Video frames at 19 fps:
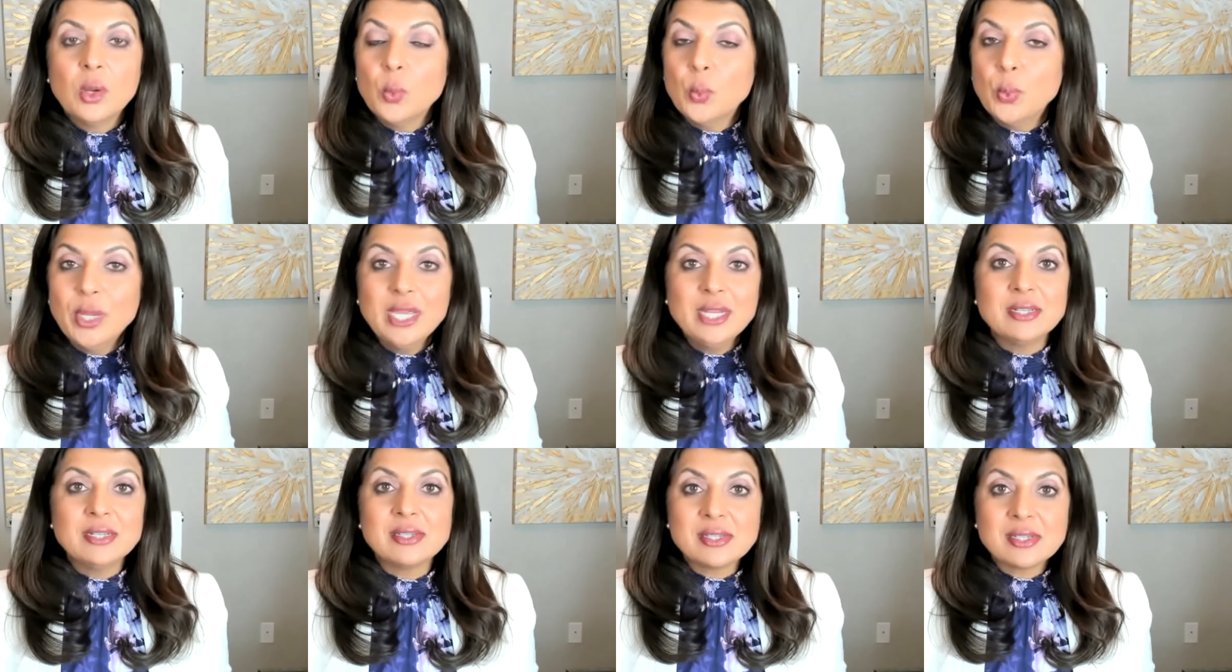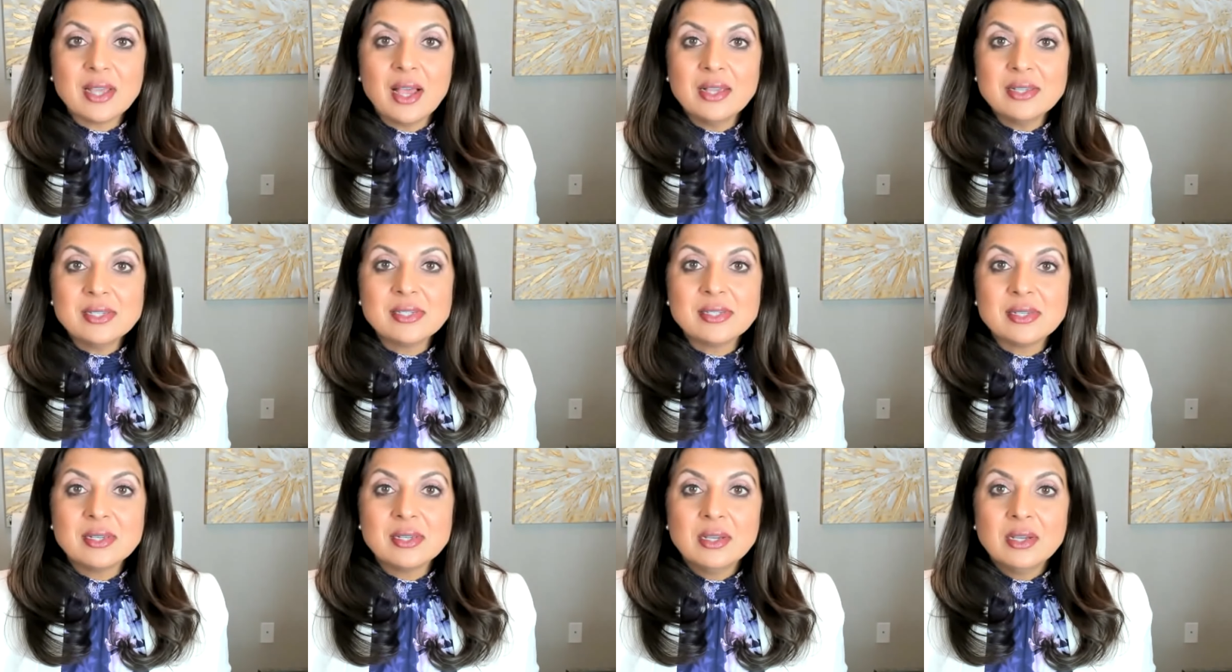We
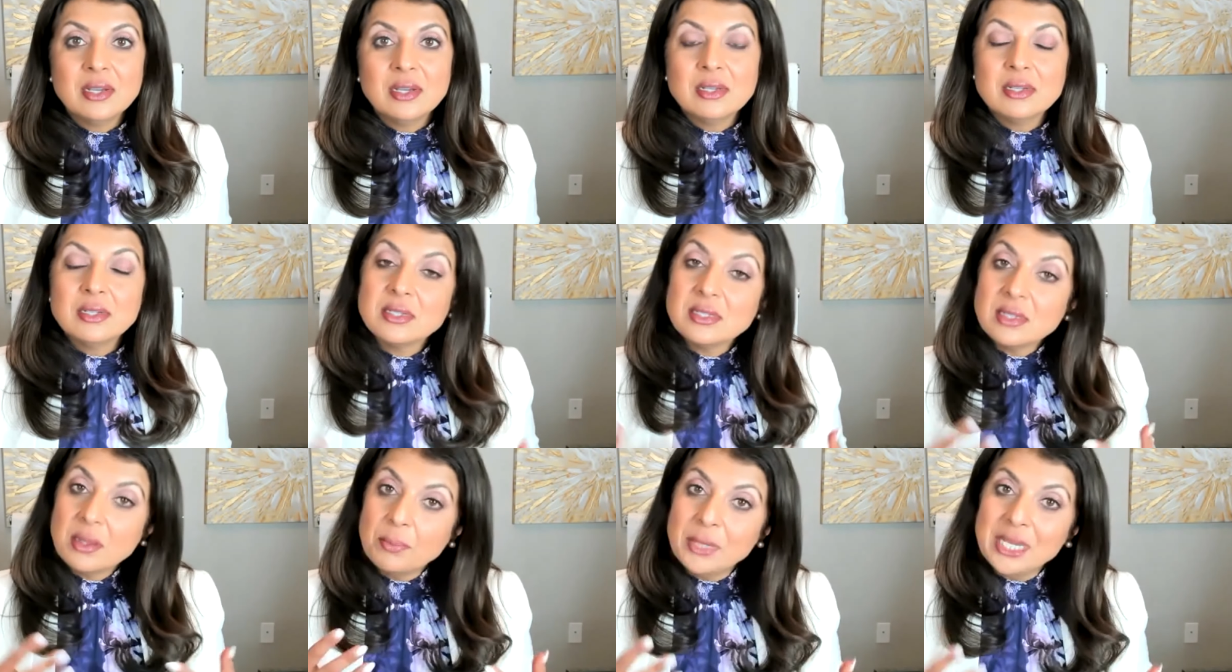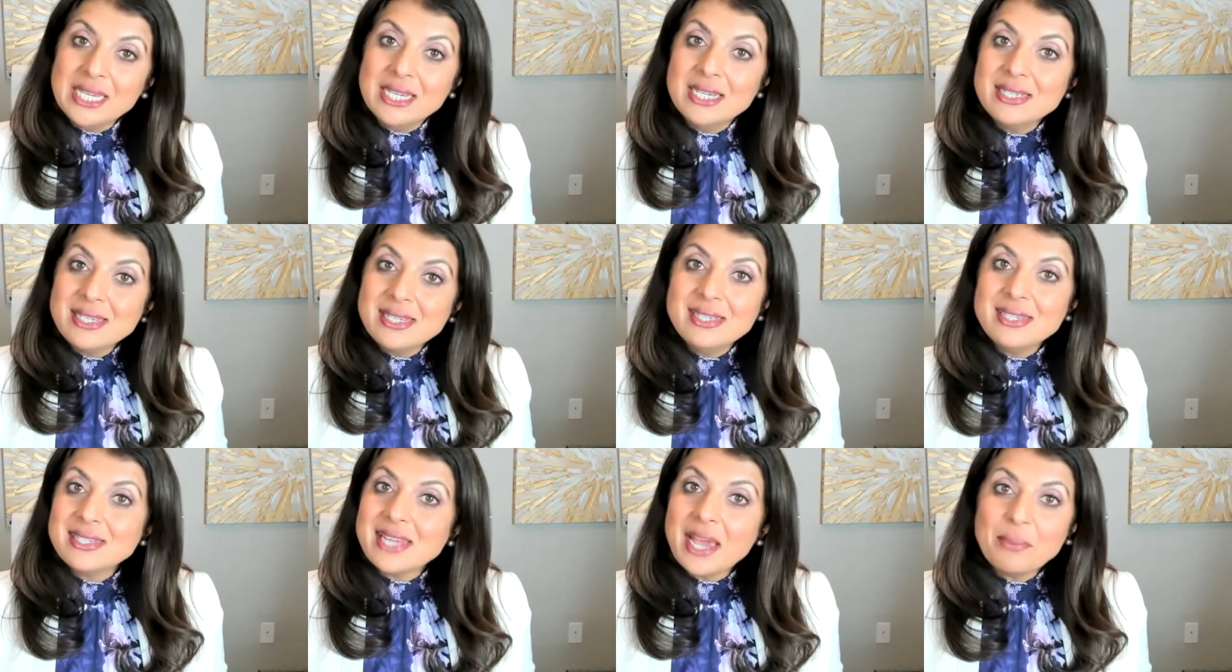discussed some
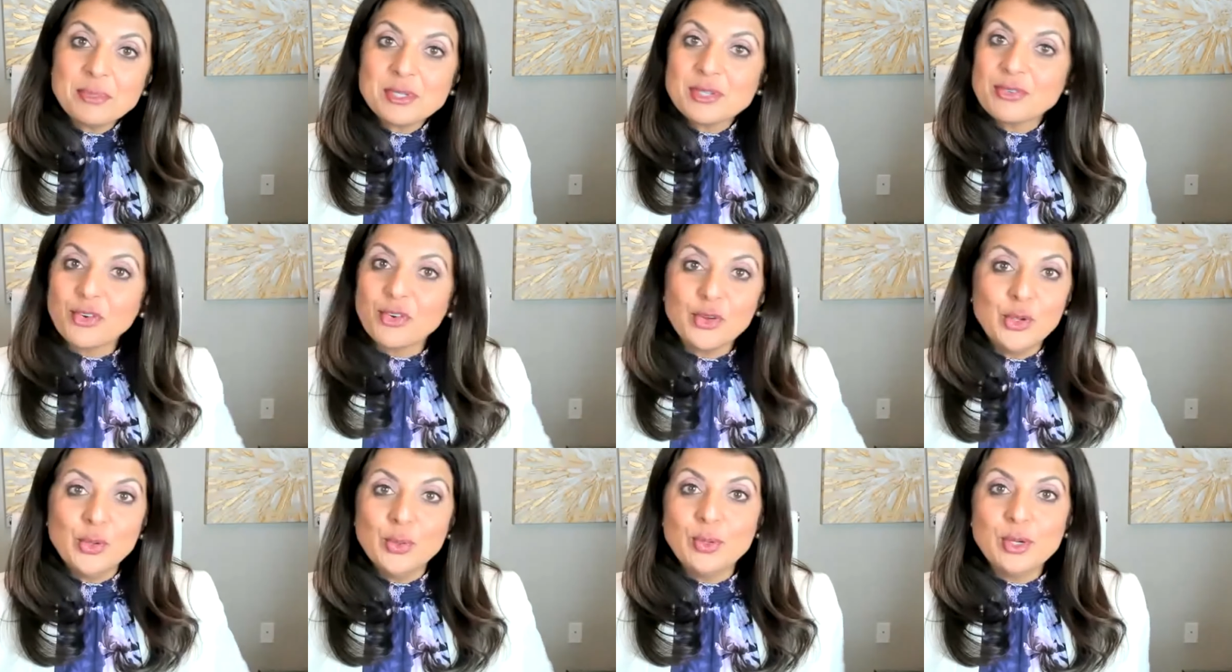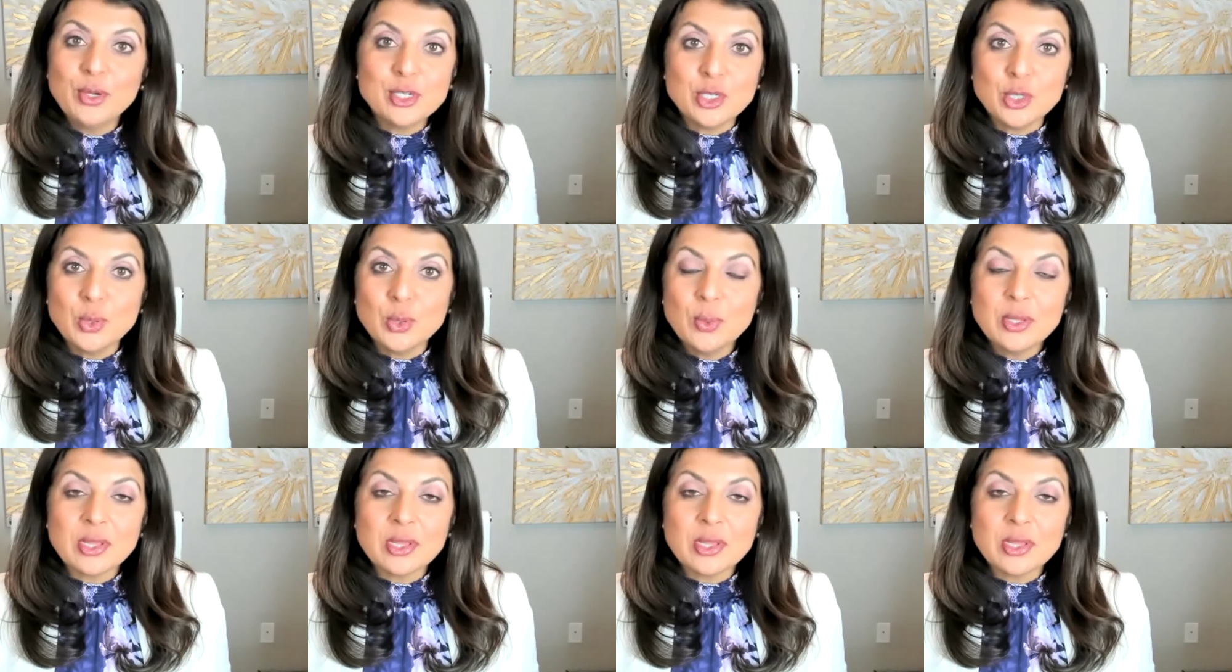easy steps for you to do